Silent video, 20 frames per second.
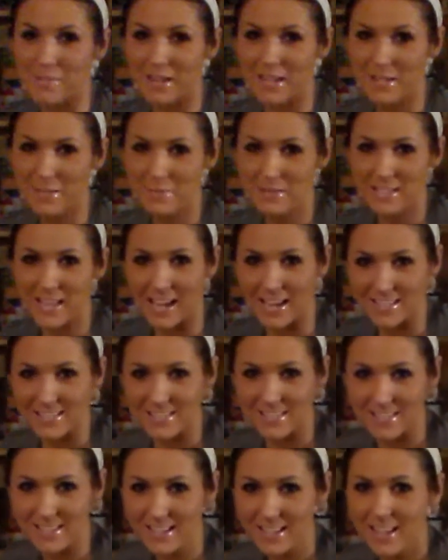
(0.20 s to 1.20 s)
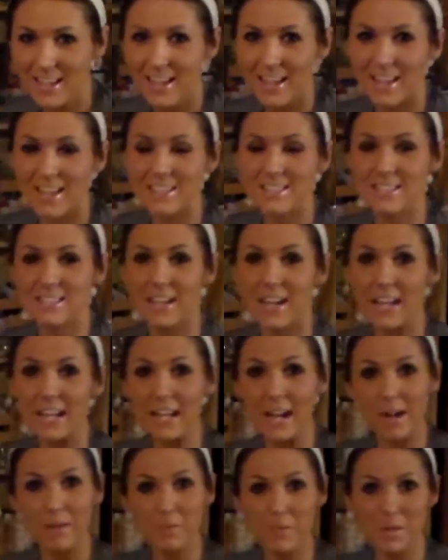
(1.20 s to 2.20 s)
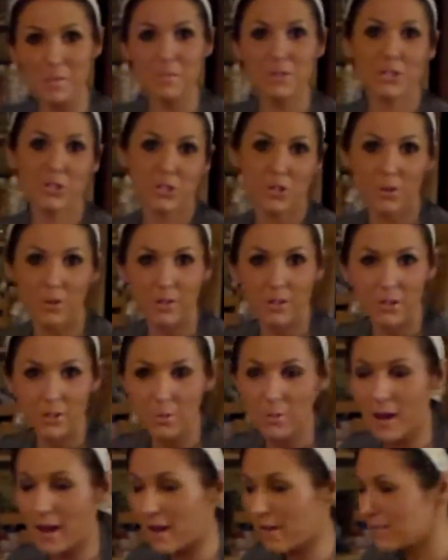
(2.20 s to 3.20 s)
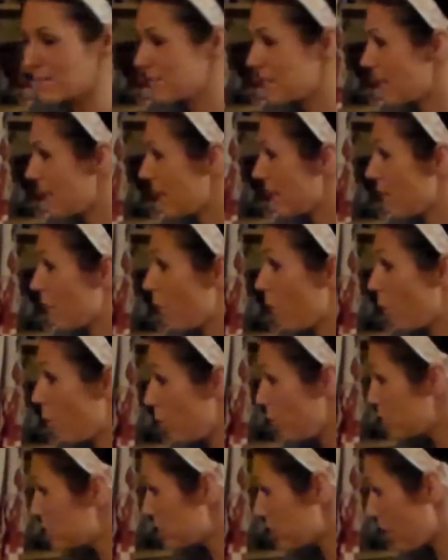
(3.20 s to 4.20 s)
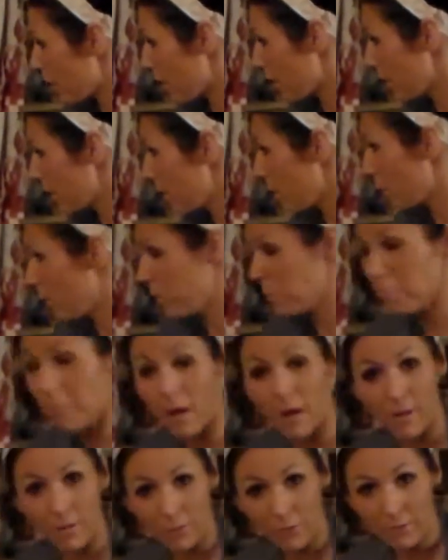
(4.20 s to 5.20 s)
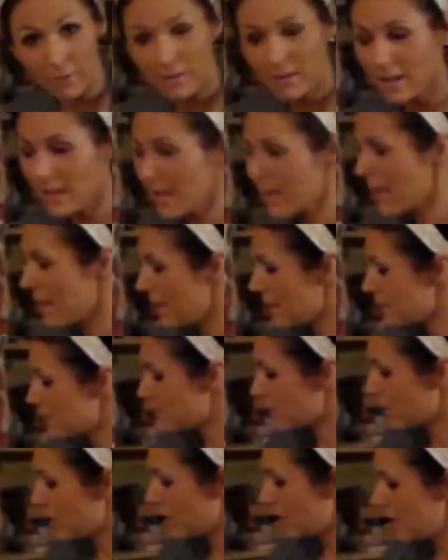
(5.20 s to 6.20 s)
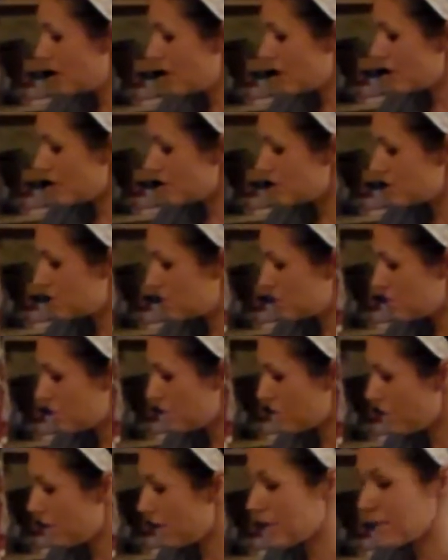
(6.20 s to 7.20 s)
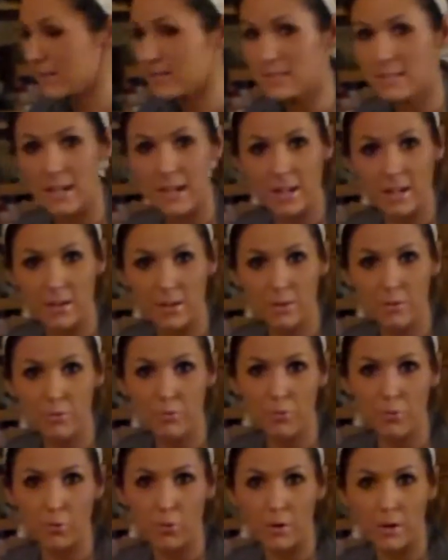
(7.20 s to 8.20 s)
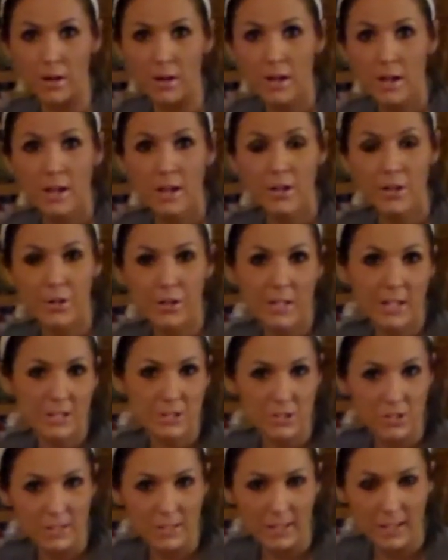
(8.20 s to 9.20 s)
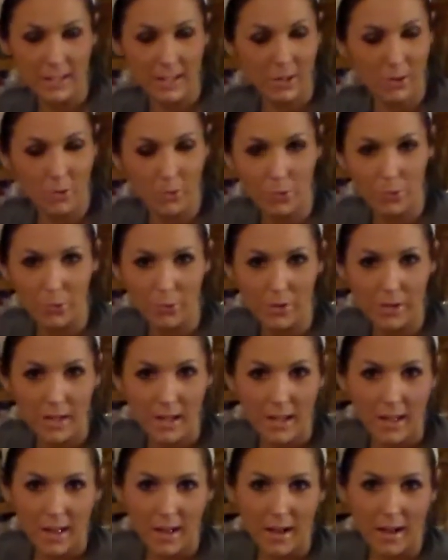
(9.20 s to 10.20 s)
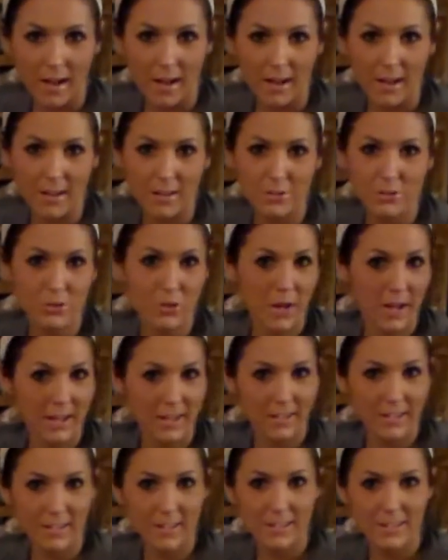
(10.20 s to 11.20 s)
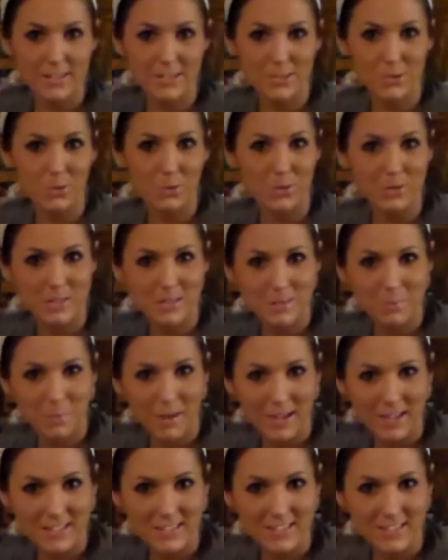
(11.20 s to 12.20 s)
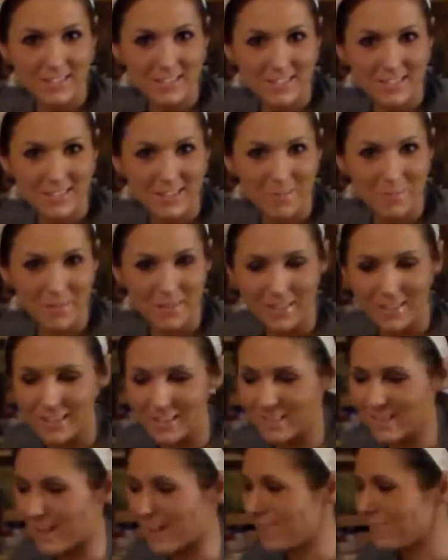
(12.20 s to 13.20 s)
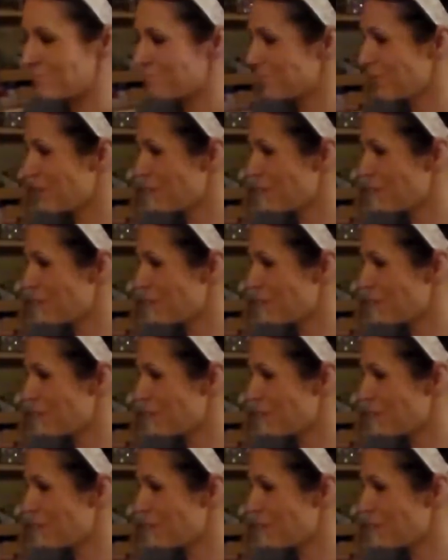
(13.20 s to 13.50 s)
My name's Cassie, and tonight I'm going to be showing you how to take an old jar or bottle and turn it into a container for your kitchen that can hold dry goods or spices, something like that.